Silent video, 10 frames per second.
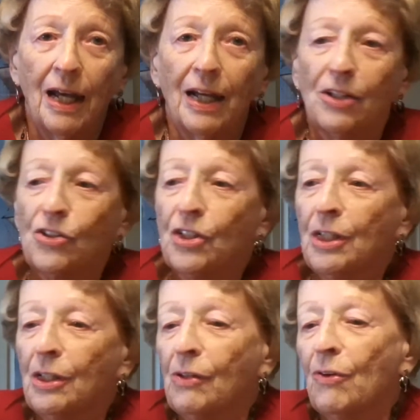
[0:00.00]
and
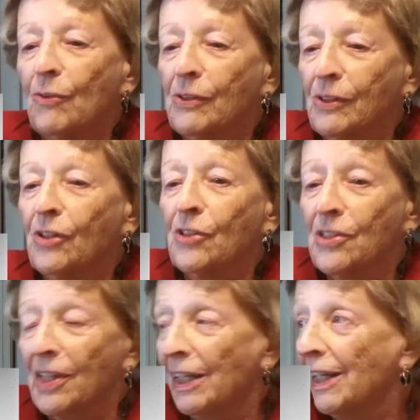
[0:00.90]
she could
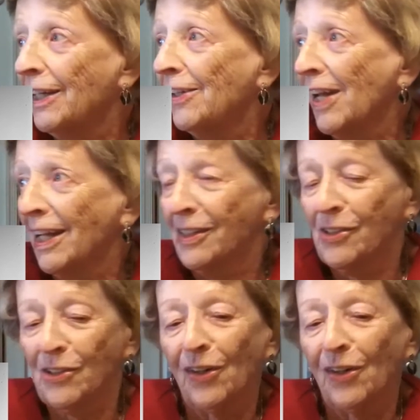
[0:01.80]
sing and dance,